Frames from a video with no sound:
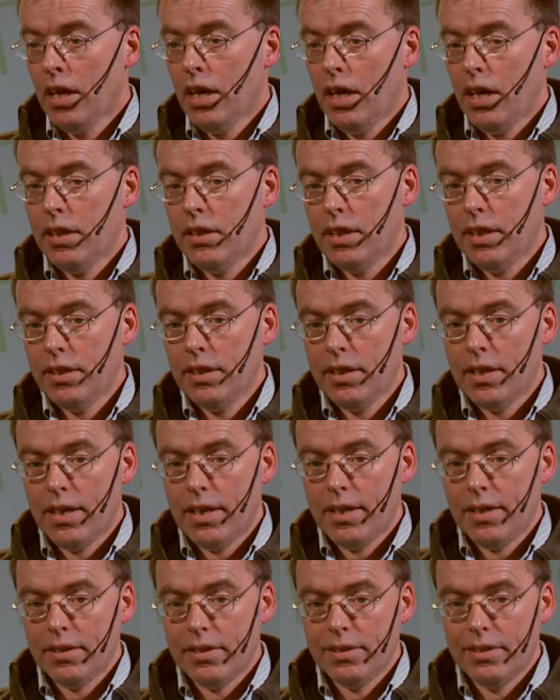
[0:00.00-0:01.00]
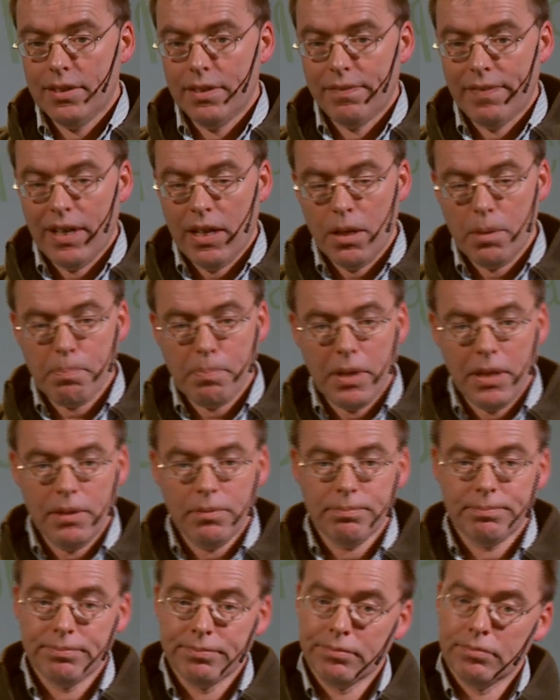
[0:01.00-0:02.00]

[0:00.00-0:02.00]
and then developing.